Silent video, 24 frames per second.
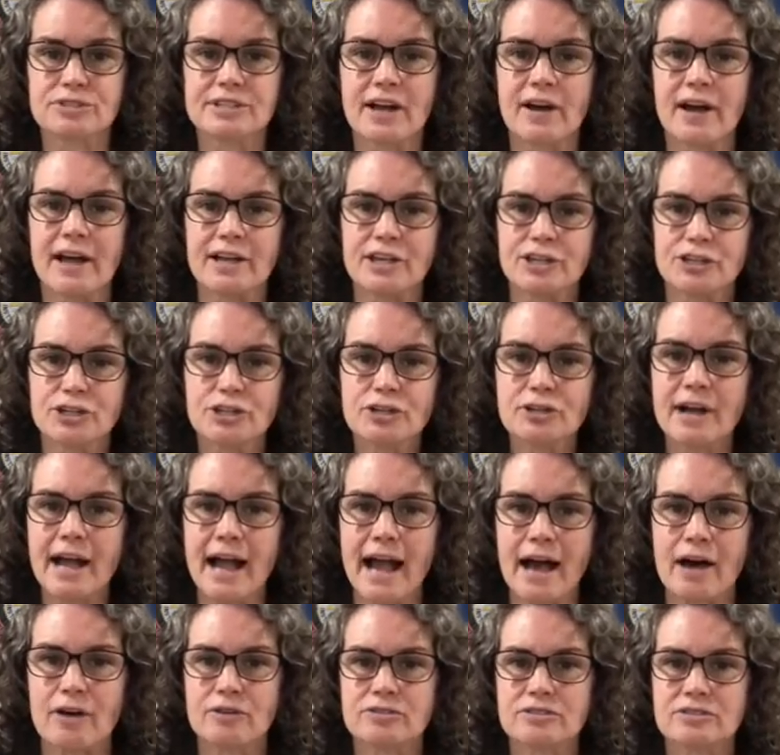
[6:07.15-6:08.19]
Now, at your
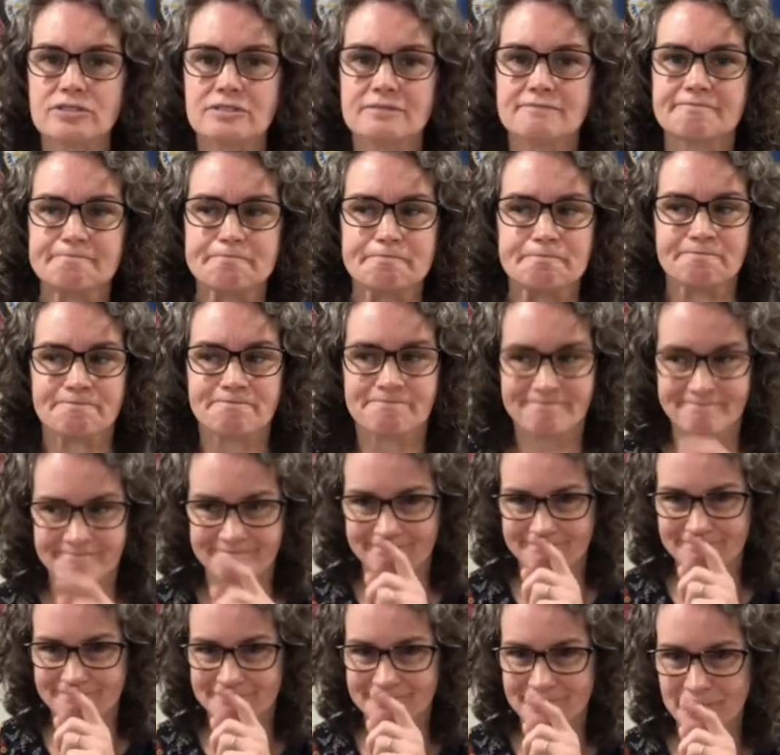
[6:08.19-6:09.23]
house,
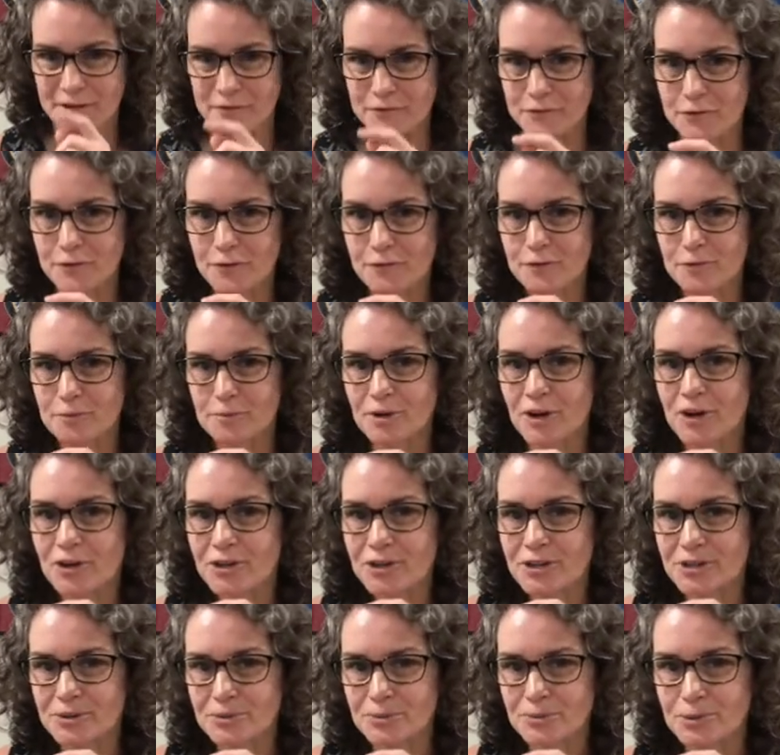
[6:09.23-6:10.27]
have you ever
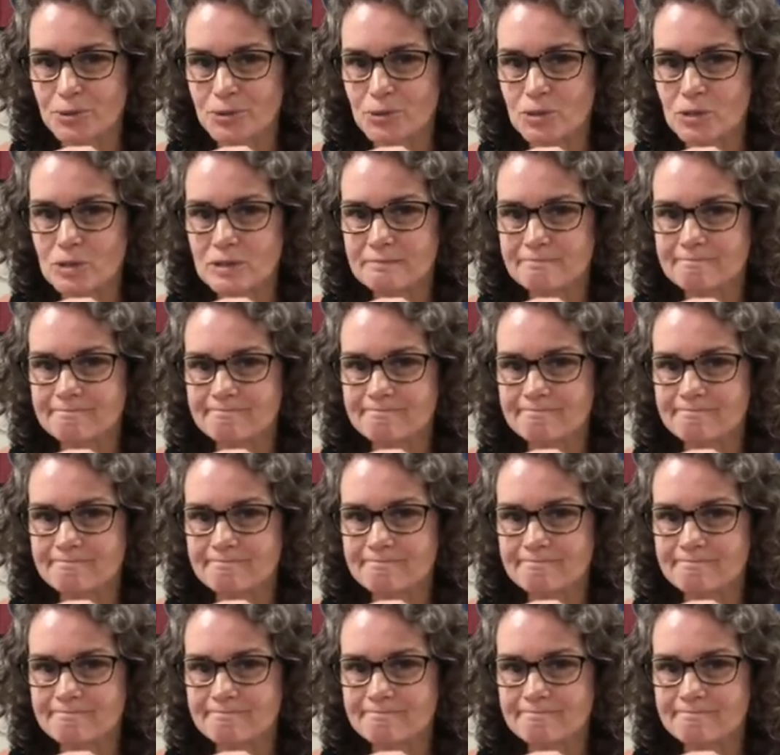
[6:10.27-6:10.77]
broken a rule?